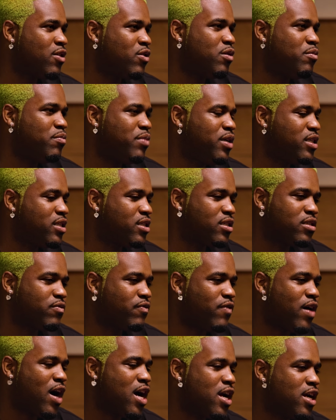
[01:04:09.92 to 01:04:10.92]
on the beats is
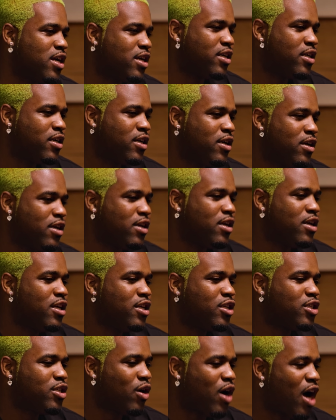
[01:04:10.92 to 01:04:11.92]
fire.
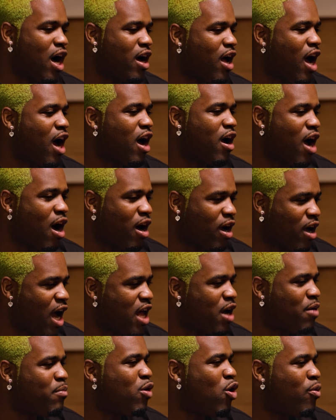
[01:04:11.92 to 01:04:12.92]
So I got
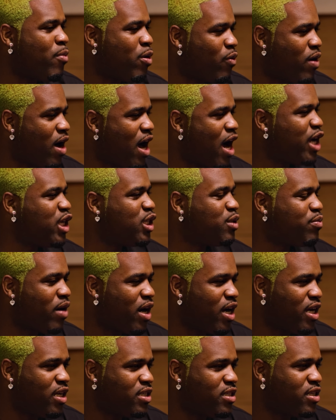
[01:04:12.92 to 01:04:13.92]
a moment with Ice
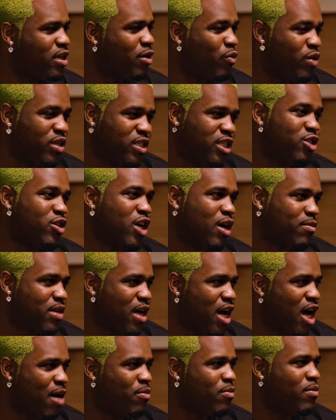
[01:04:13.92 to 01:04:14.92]
Spice, and when she dropped the
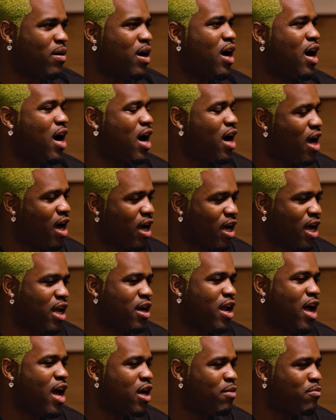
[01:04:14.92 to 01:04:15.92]
album, I
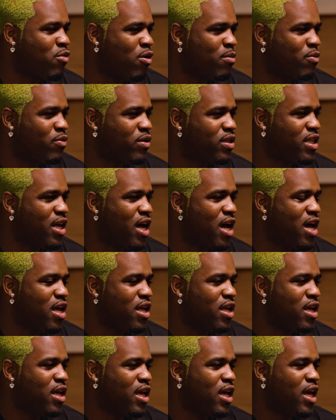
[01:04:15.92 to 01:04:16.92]
had a moment with that.
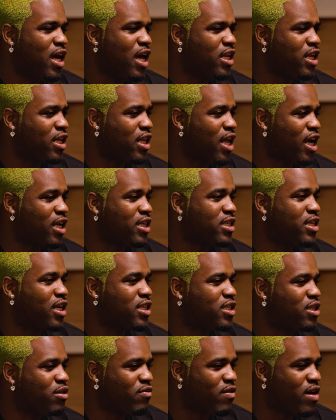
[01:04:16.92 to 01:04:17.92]
And then like
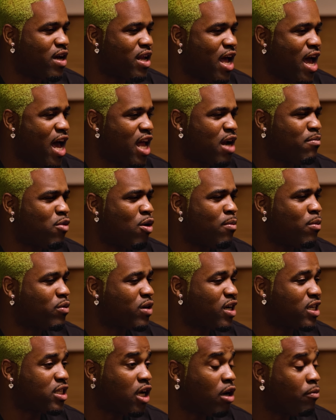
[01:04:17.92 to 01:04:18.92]
Sexy Red, I had a moment,
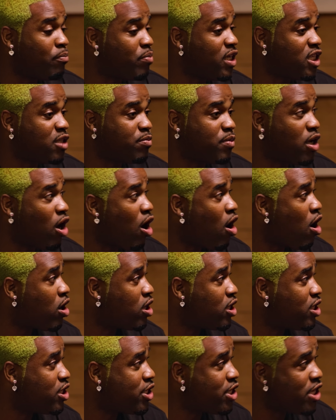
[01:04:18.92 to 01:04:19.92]
cause her beats be hard
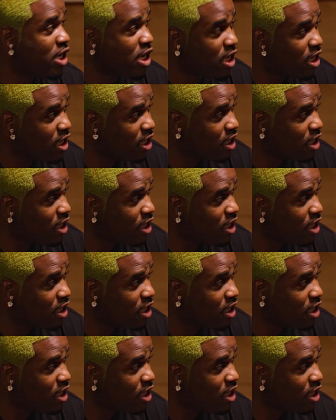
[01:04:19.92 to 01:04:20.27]
as shit.